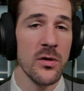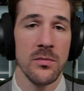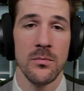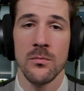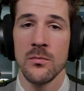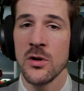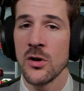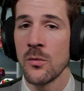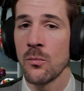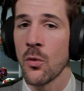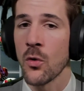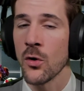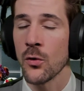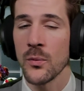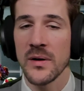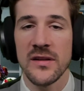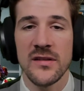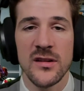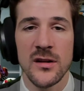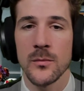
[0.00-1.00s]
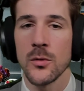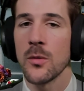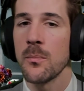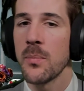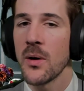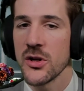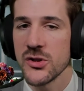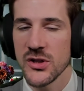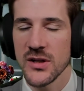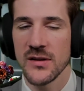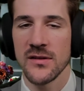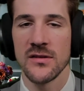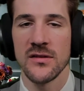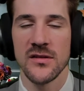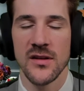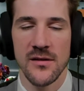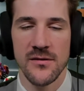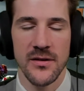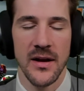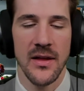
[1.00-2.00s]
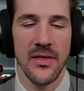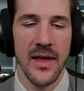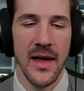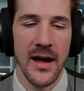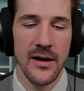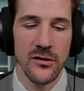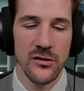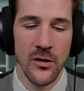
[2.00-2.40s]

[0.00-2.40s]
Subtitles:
more reasonable budgets and stuff like that.